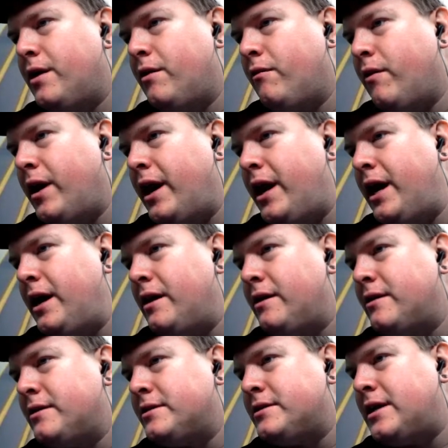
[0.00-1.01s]
Ready,
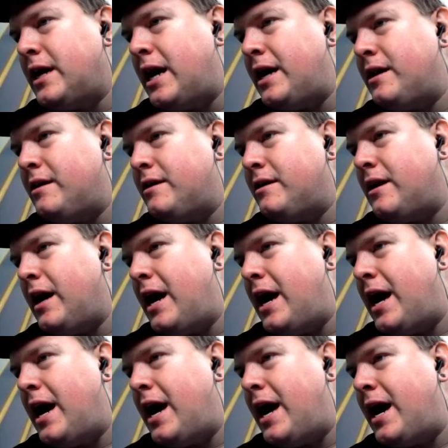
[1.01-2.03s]
set,
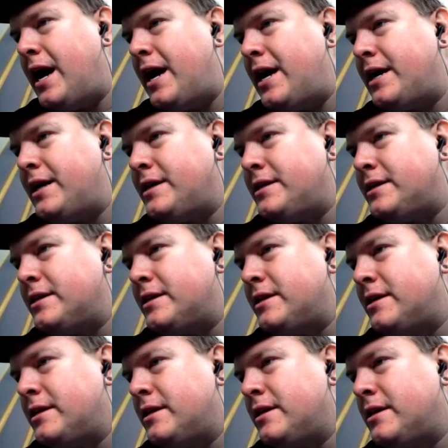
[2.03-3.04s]
and
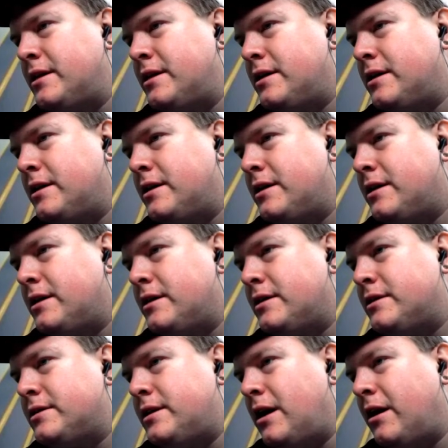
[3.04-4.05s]

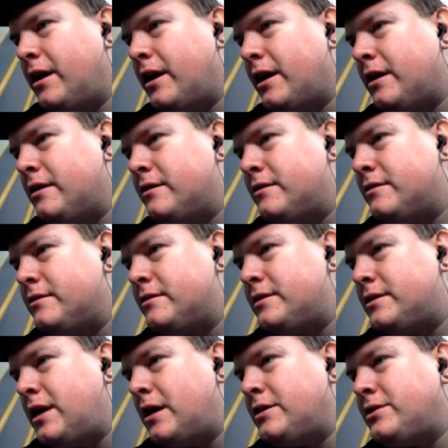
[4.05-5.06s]
starting.
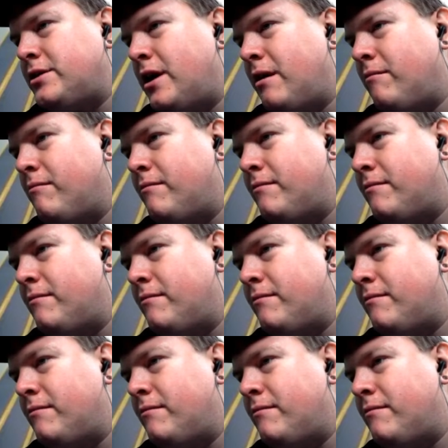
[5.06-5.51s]
Start stream.